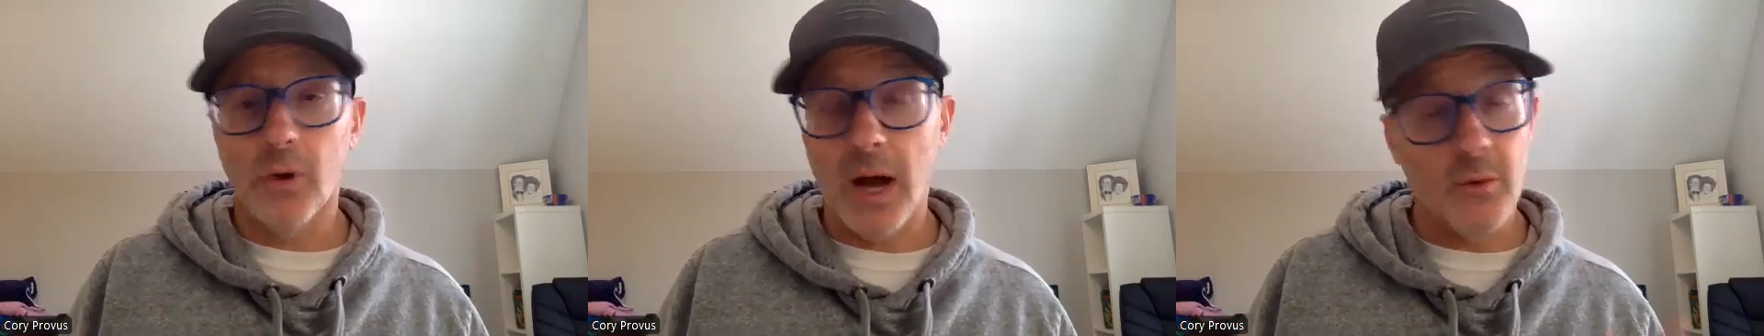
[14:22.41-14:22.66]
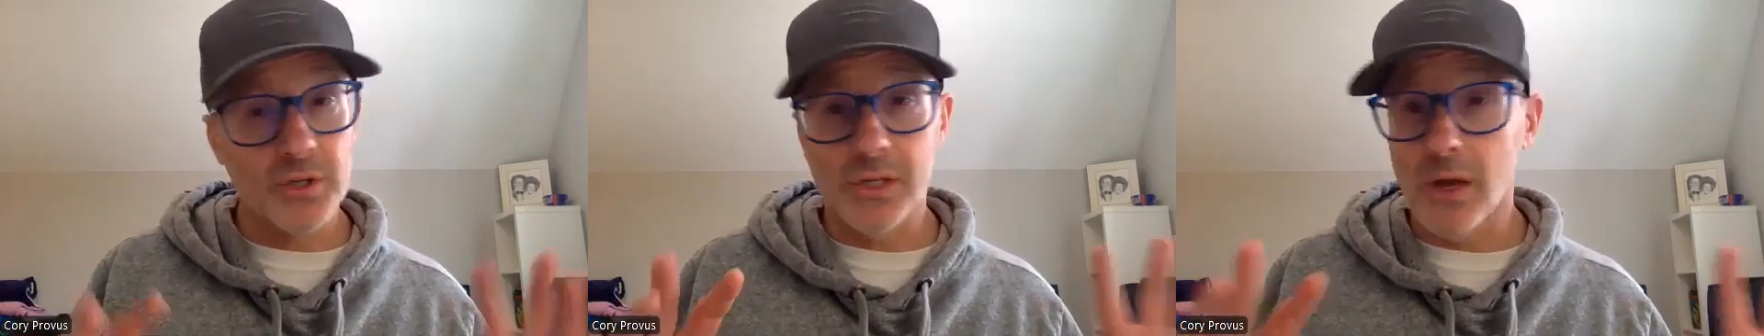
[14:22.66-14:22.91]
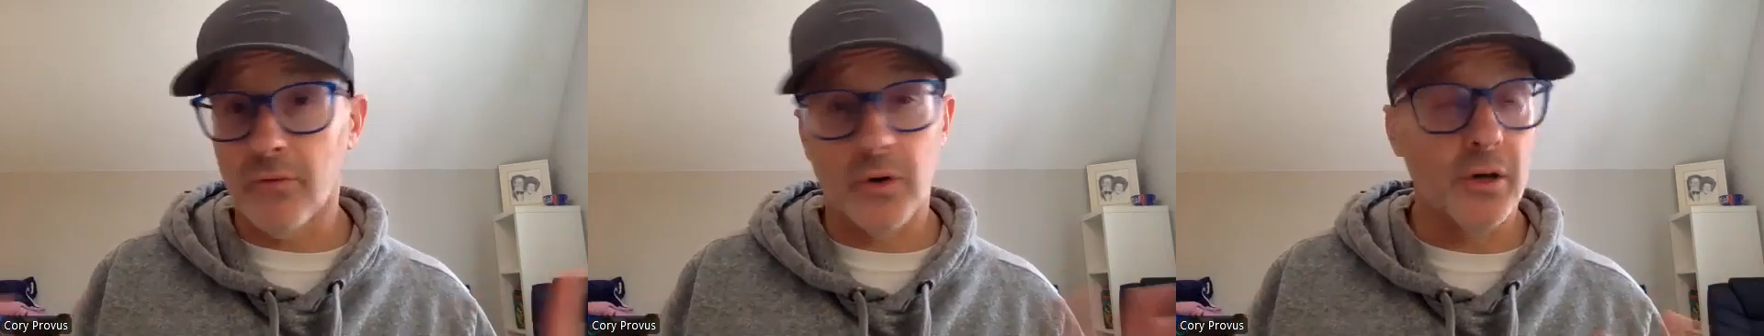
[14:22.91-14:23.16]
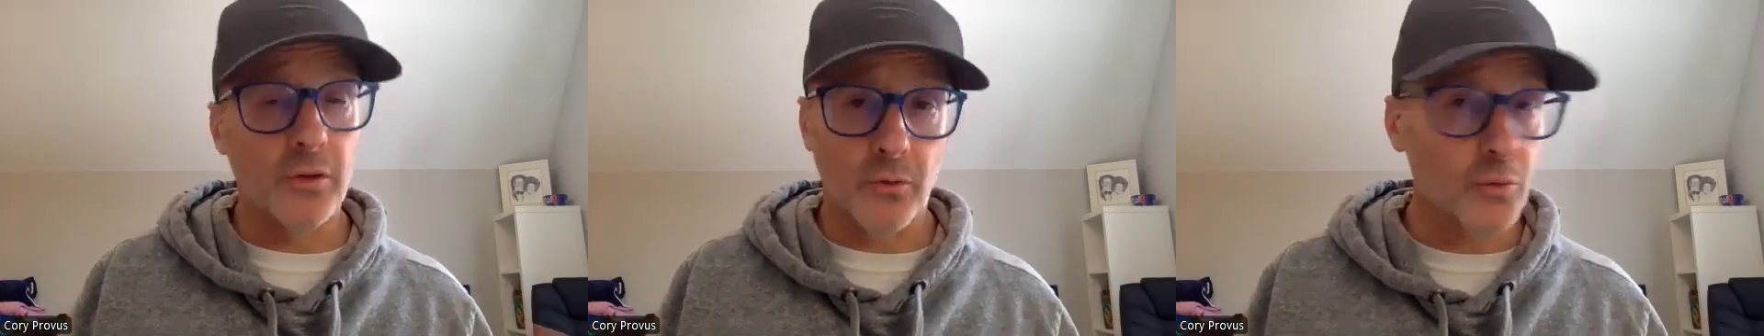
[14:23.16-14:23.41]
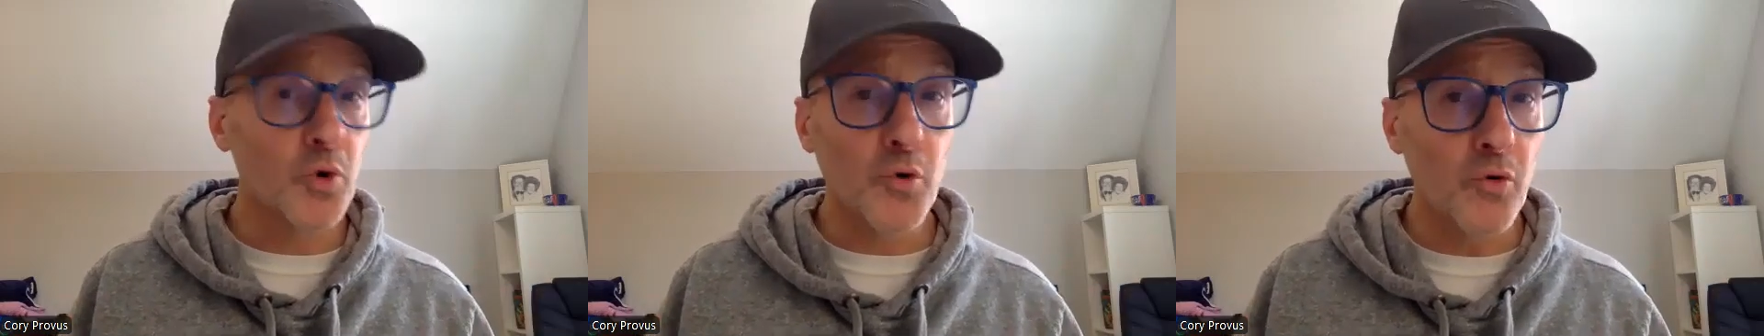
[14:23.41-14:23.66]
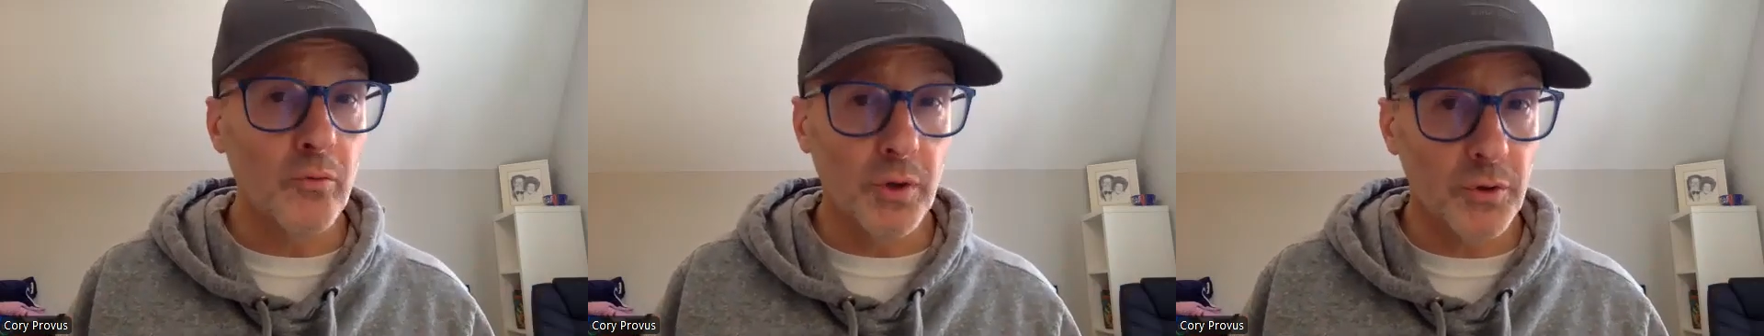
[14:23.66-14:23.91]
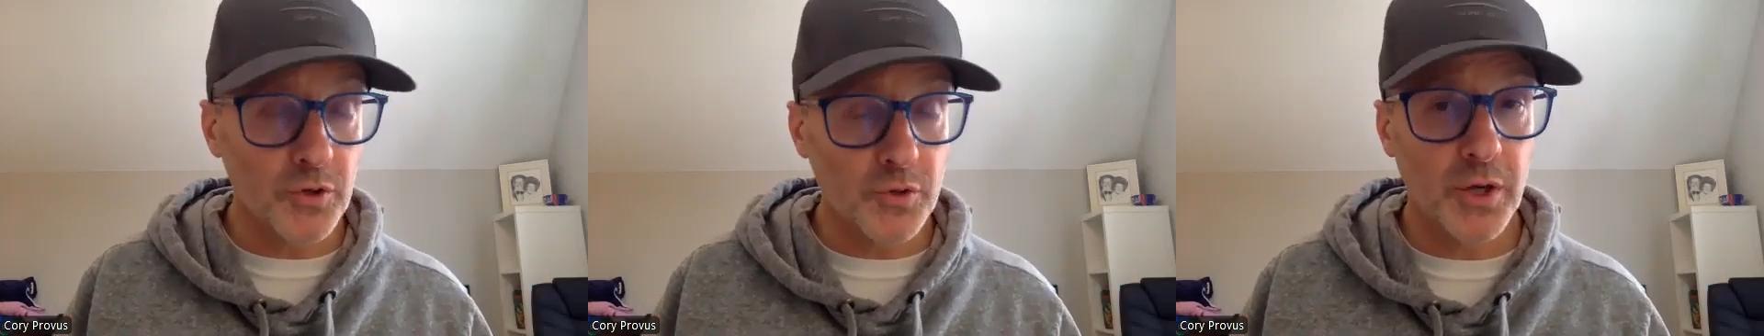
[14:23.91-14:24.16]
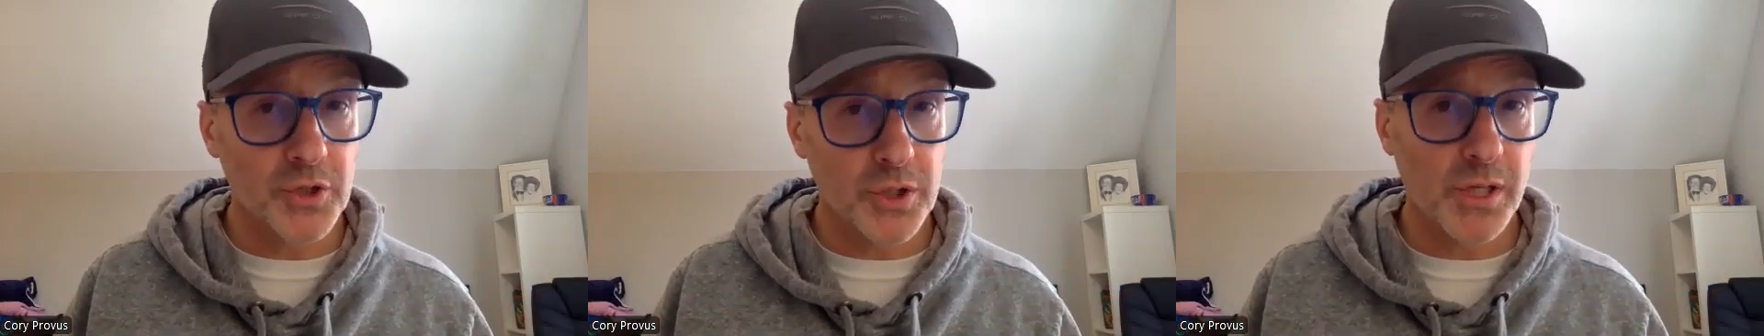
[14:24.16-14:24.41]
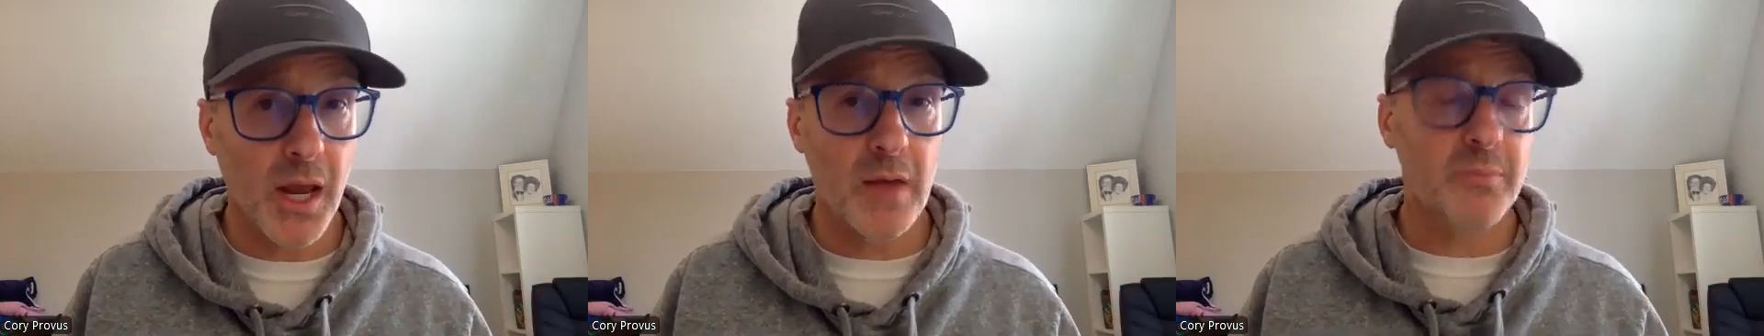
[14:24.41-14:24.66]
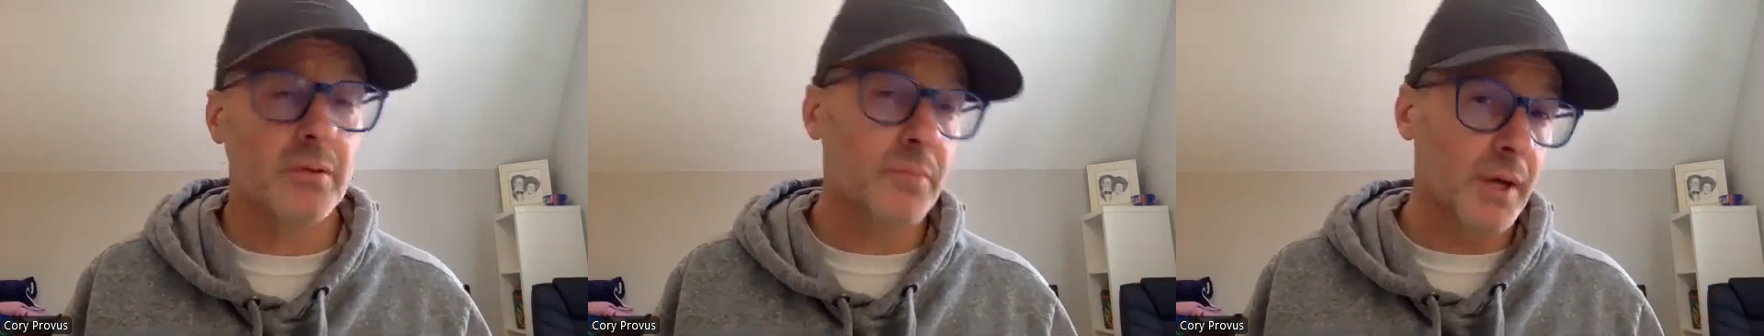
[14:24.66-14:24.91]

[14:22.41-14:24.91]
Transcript: I was never in the room when those pitches happened,